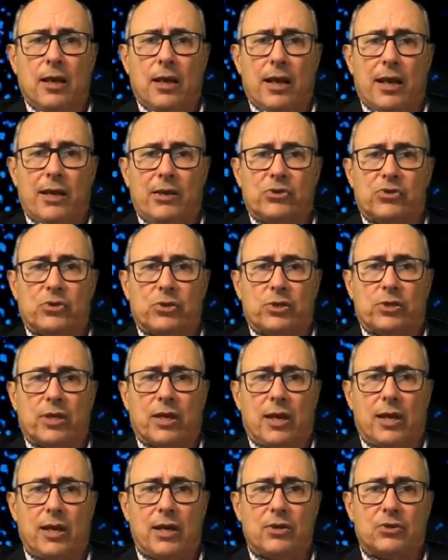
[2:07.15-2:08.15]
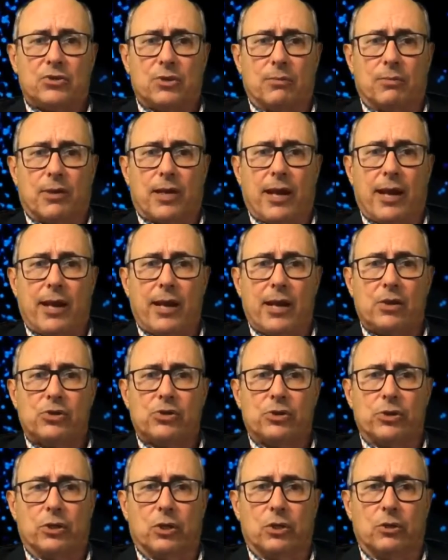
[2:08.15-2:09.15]
as it ties up cash
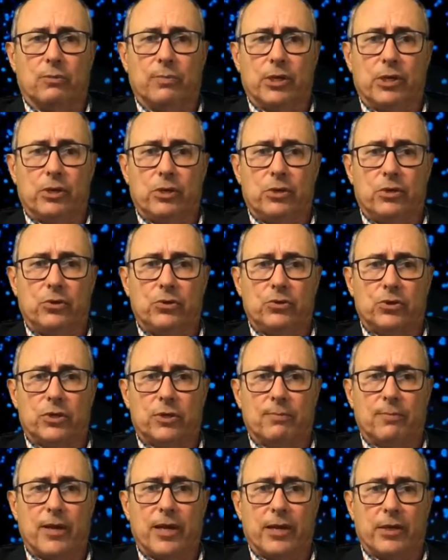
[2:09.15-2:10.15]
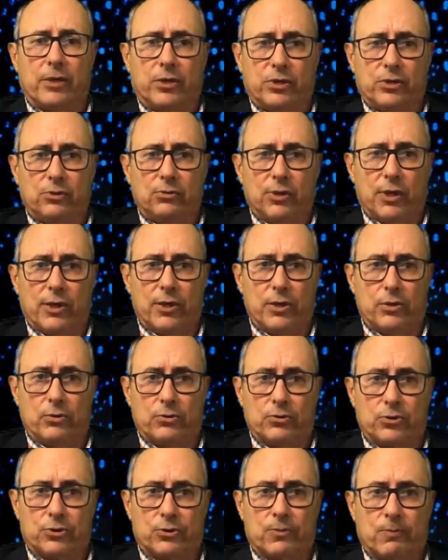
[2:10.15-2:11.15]
that could be used to make new
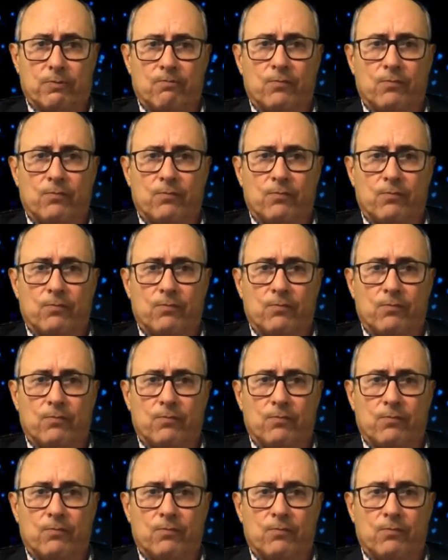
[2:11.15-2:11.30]
loans.